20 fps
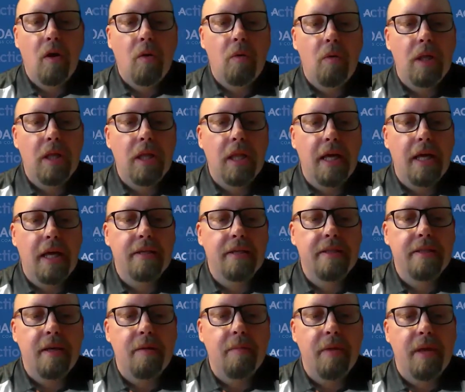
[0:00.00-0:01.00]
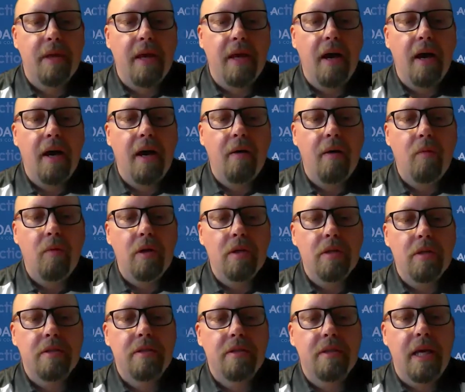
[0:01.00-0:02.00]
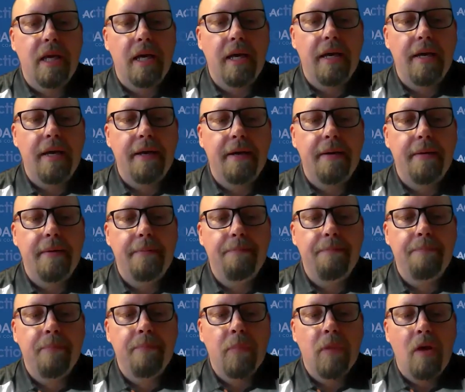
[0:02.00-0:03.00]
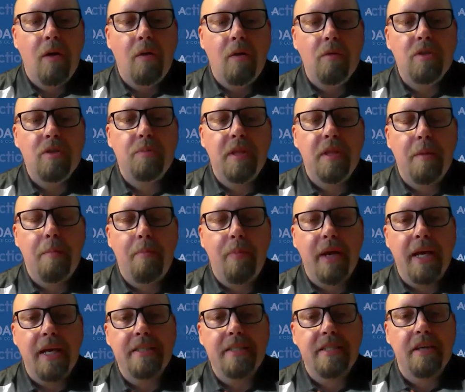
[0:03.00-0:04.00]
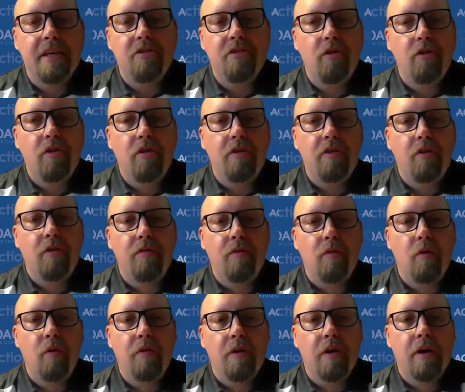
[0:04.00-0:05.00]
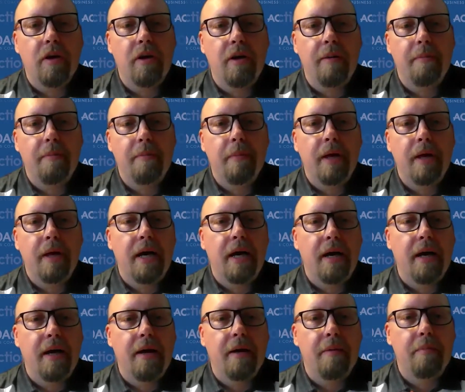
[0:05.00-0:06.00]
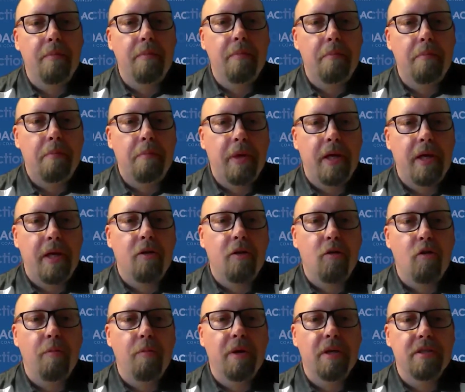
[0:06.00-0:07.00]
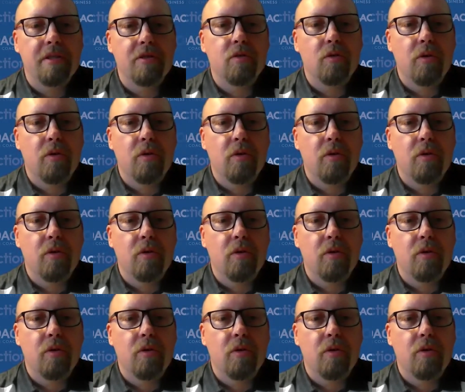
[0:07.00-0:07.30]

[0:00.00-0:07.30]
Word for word: Well, tell me, what's been the biggest issue that you've overcome being a new business